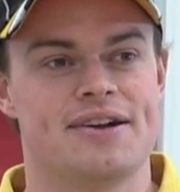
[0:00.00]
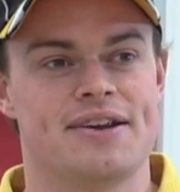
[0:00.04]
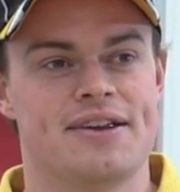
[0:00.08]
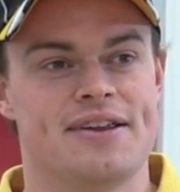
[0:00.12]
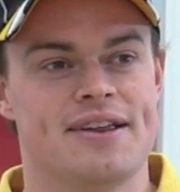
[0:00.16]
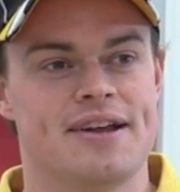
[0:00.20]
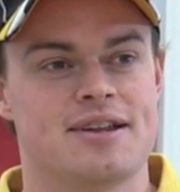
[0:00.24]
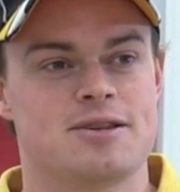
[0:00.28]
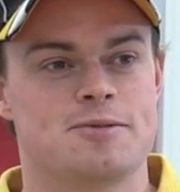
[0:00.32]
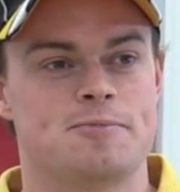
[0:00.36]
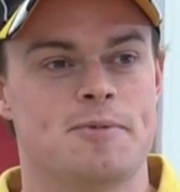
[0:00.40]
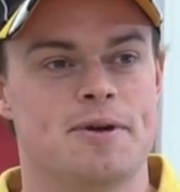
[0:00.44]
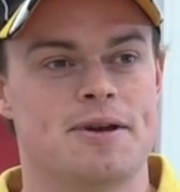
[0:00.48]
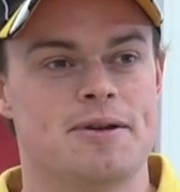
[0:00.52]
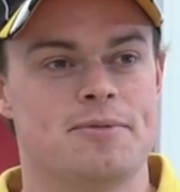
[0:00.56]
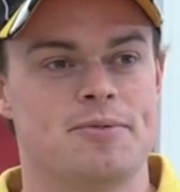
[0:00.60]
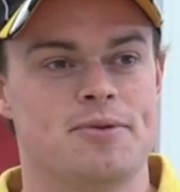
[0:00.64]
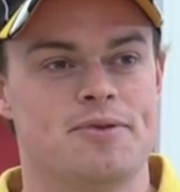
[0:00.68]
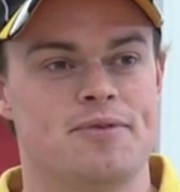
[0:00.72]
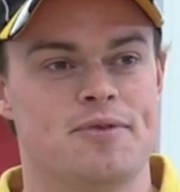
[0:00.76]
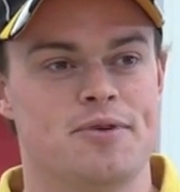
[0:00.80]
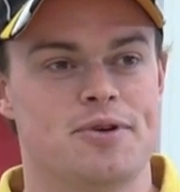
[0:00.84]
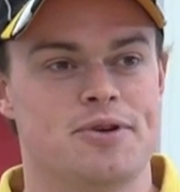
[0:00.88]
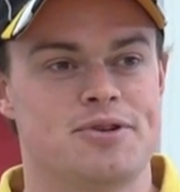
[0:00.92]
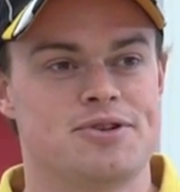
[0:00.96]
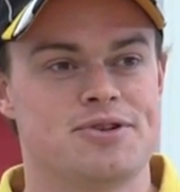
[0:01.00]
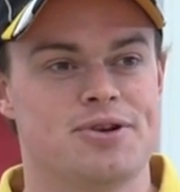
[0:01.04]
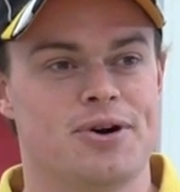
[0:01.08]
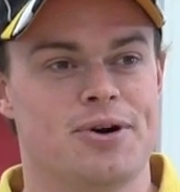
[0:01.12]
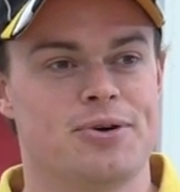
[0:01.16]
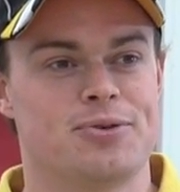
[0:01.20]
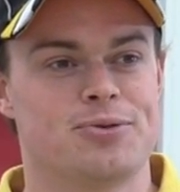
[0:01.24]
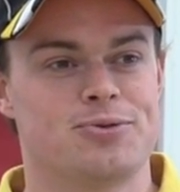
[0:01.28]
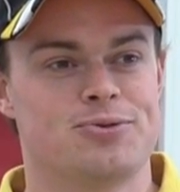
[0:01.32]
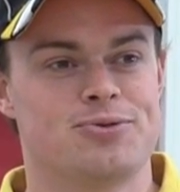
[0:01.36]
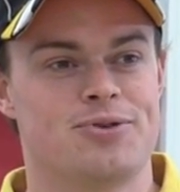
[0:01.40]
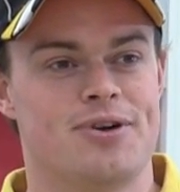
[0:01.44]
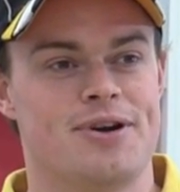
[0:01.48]
You know, that's been a bit of a
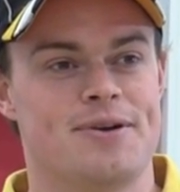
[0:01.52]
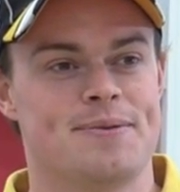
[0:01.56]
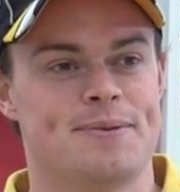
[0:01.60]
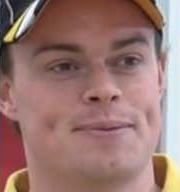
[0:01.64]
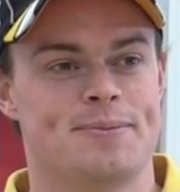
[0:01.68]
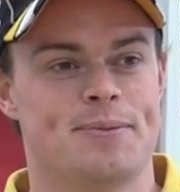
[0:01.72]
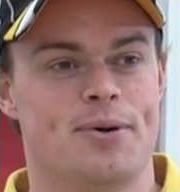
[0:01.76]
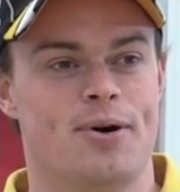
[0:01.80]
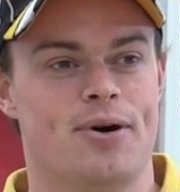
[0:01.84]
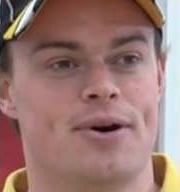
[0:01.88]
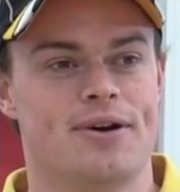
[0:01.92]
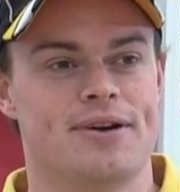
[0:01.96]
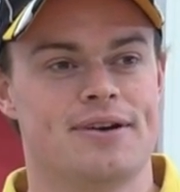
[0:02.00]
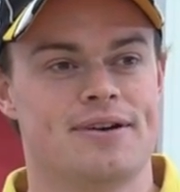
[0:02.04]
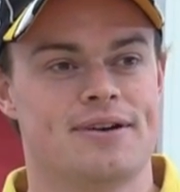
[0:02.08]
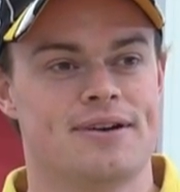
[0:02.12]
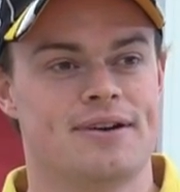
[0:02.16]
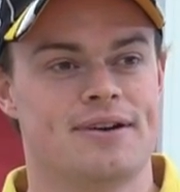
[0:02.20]
childhood dream of mine.